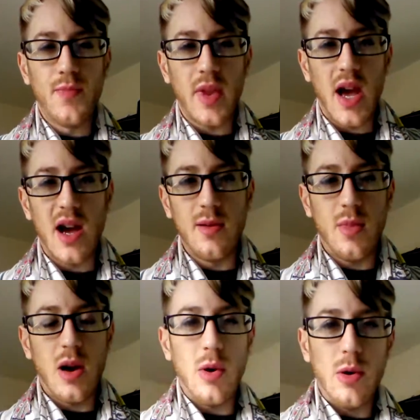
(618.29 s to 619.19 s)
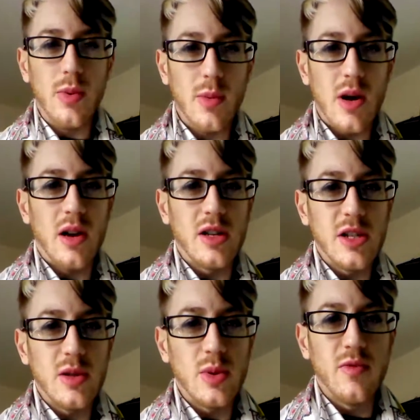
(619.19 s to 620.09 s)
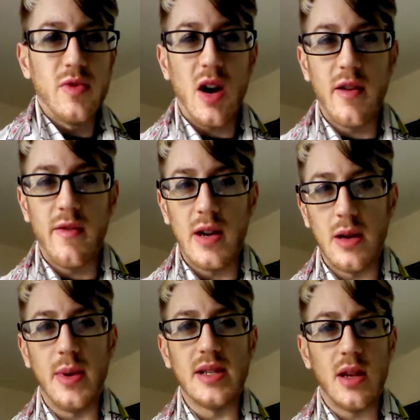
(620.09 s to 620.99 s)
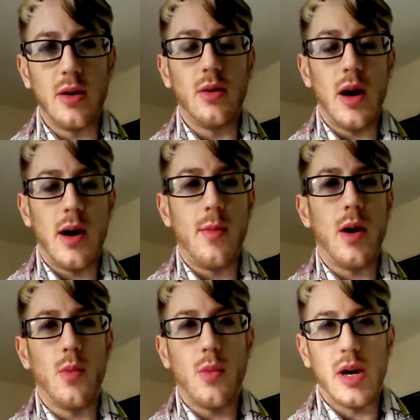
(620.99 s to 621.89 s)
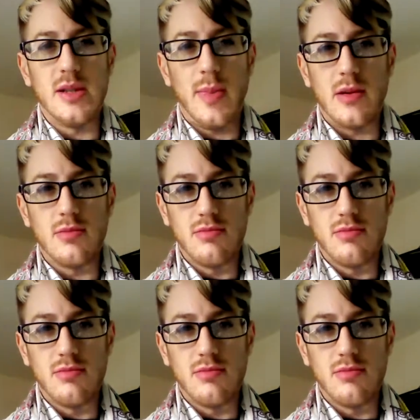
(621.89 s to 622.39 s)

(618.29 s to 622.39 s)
and my mulberry one, I just want to retire it for a little bit, so I'm worried about,